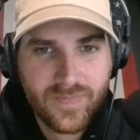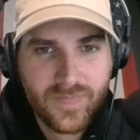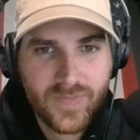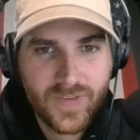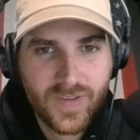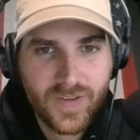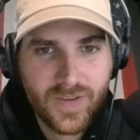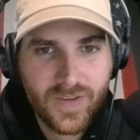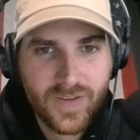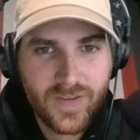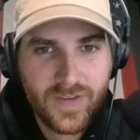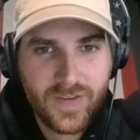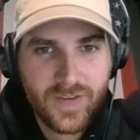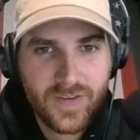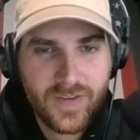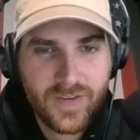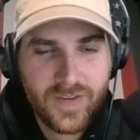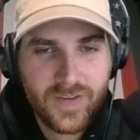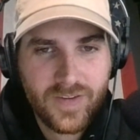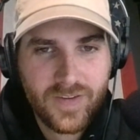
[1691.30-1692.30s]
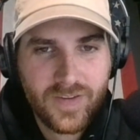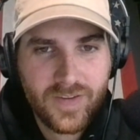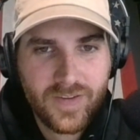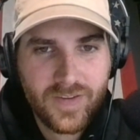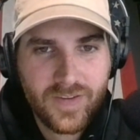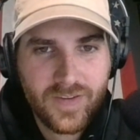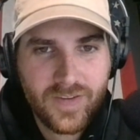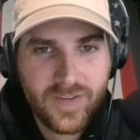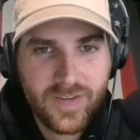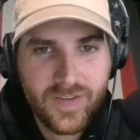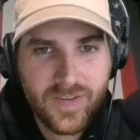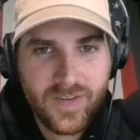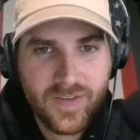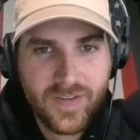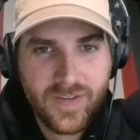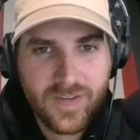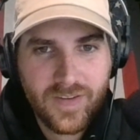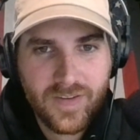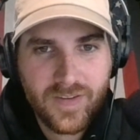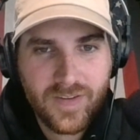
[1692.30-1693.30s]

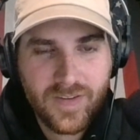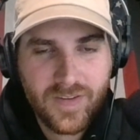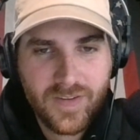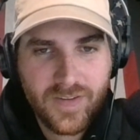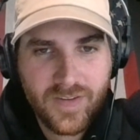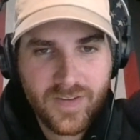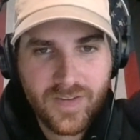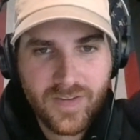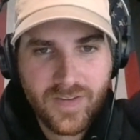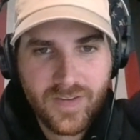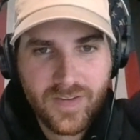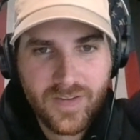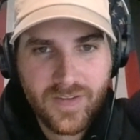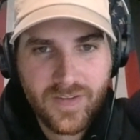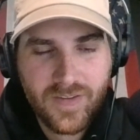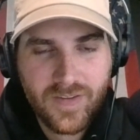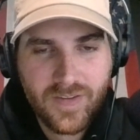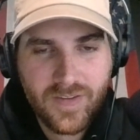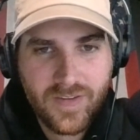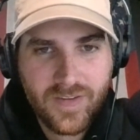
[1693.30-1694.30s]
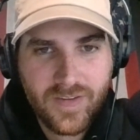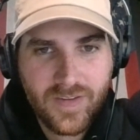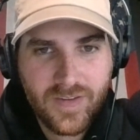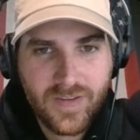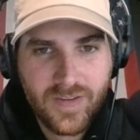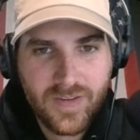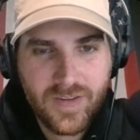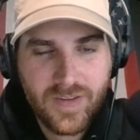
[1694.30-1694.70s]
This person isn't speaking.